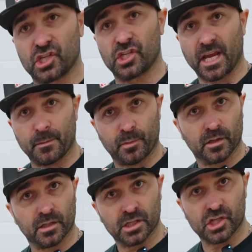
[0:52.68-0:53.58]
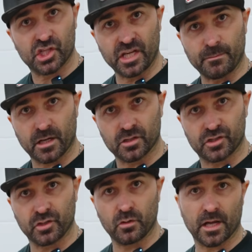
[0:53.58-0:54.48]
shape sheet metal
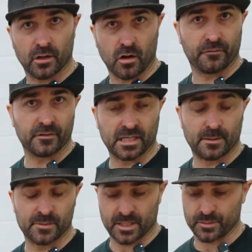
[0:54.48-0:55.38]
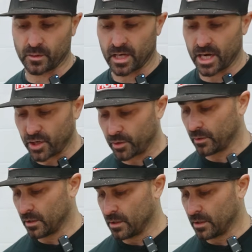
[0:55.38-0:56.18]
to, and oftentimes that's what I do.